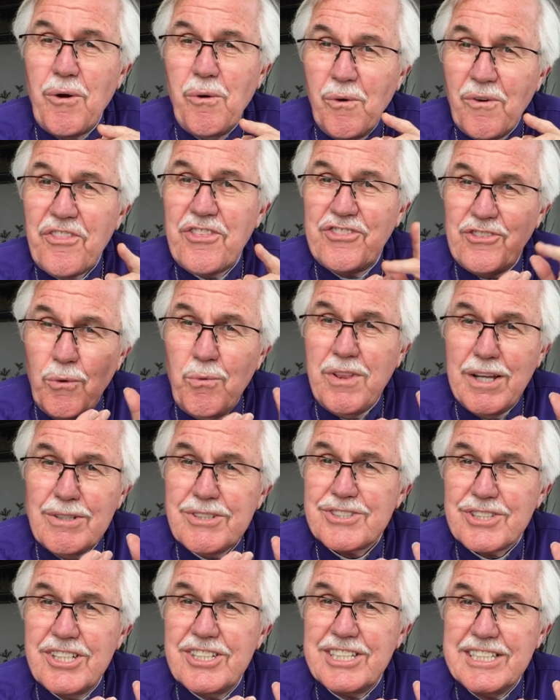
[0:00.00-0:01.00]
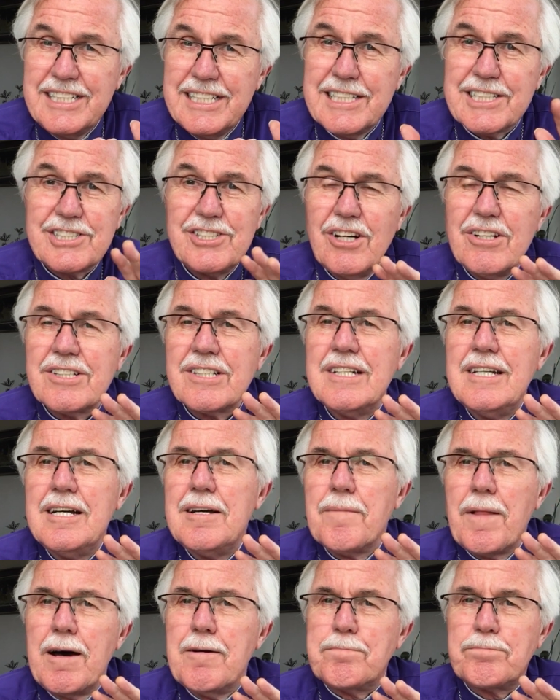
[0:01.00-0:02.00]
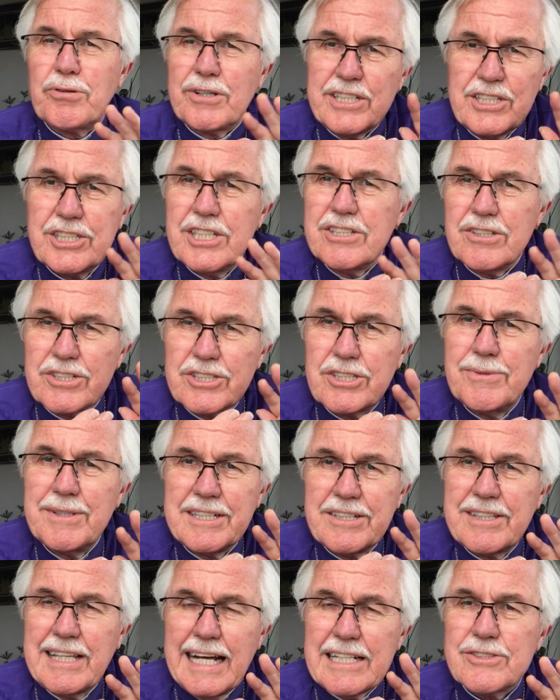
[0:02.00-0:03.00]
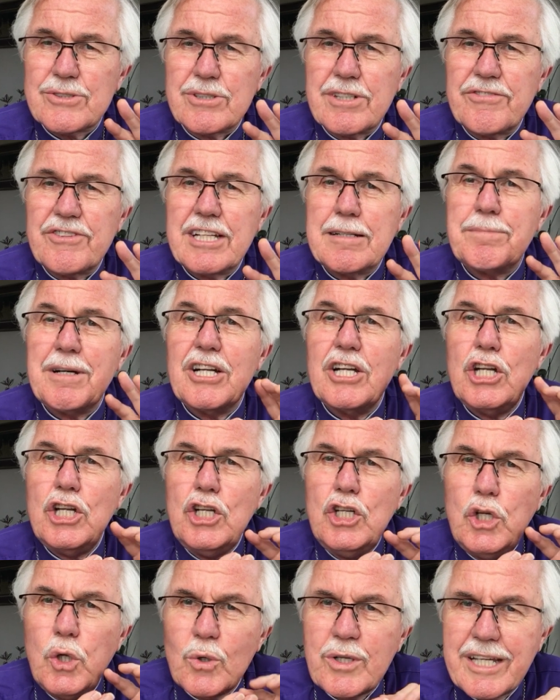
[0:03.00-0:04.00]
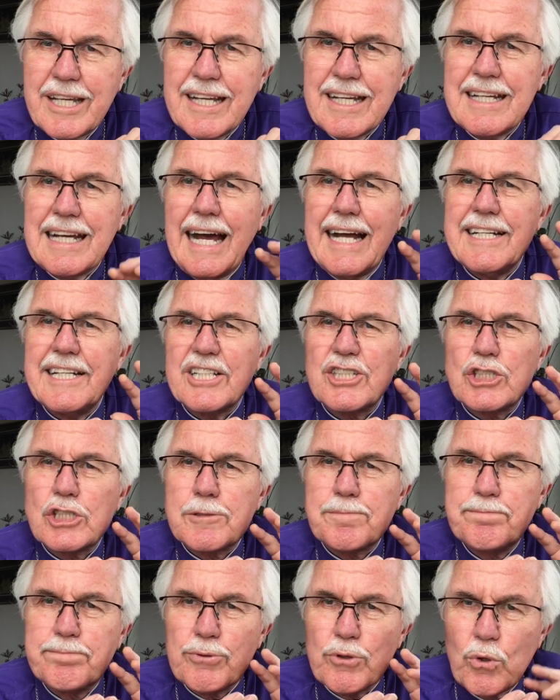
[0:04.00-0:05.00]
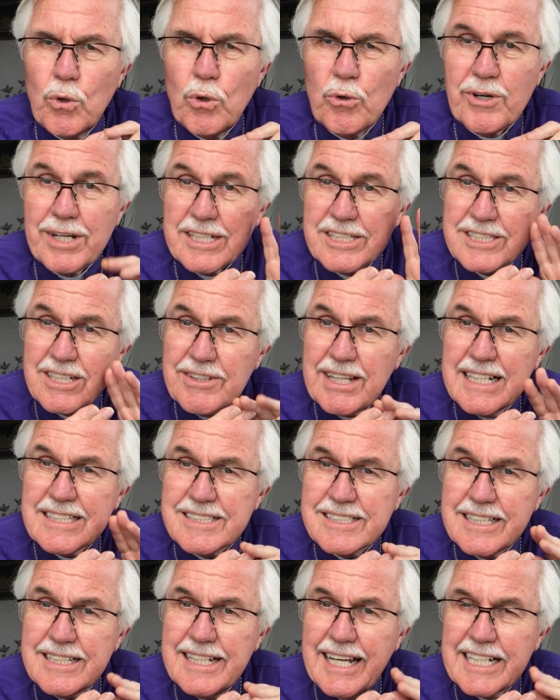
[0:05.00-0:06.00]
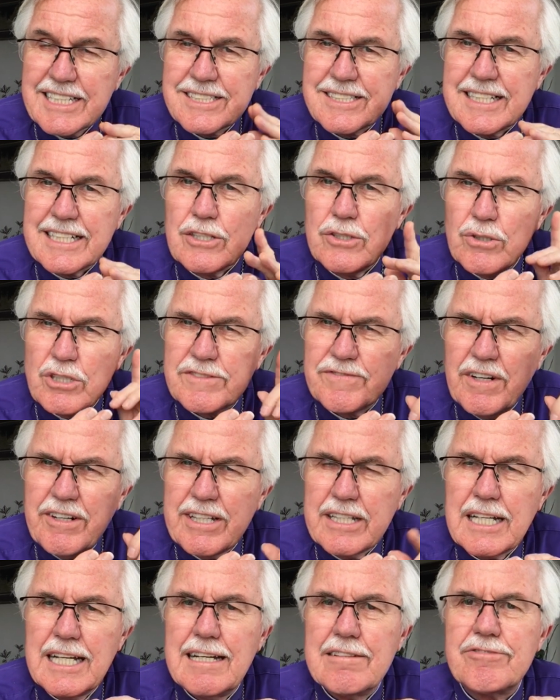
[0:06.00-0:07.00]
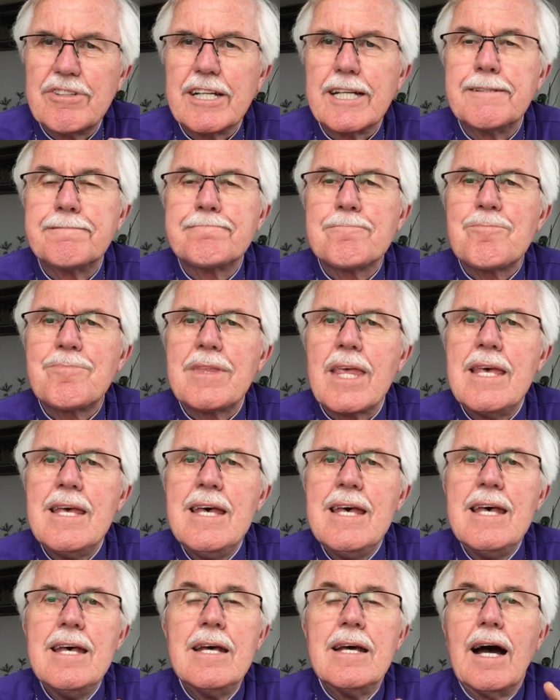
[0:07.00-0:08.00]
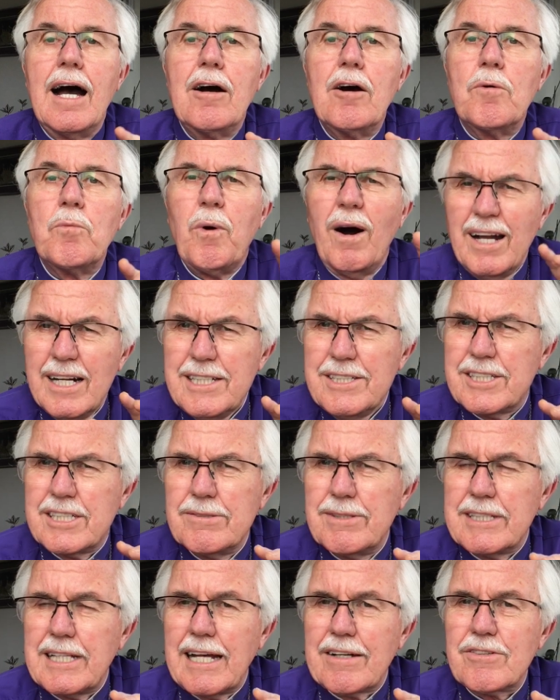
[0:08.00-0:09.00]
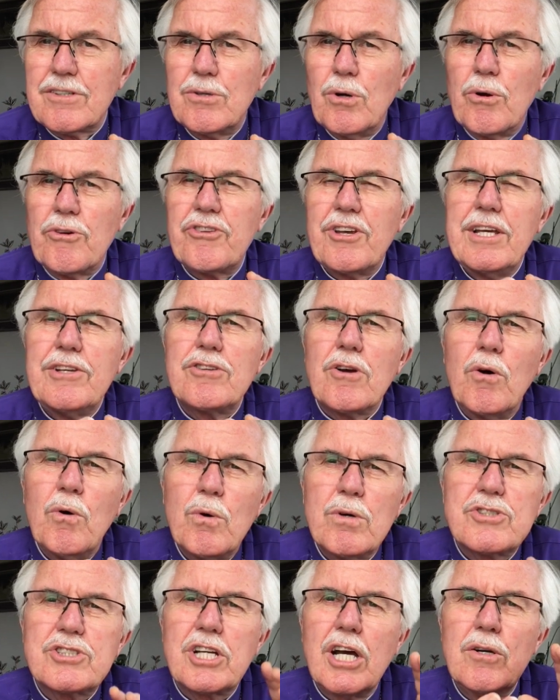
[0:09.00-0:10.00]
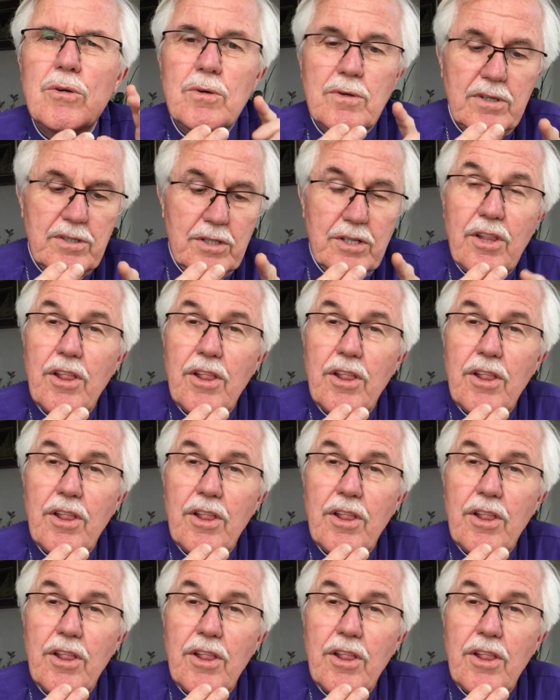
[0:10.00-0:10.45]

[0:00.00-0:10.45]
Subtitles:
all those 30 years, not preaching or doing that sort of thing, but looking and exploring. So that's the next thing, looks very carefully. While he's doing that, of course, he's also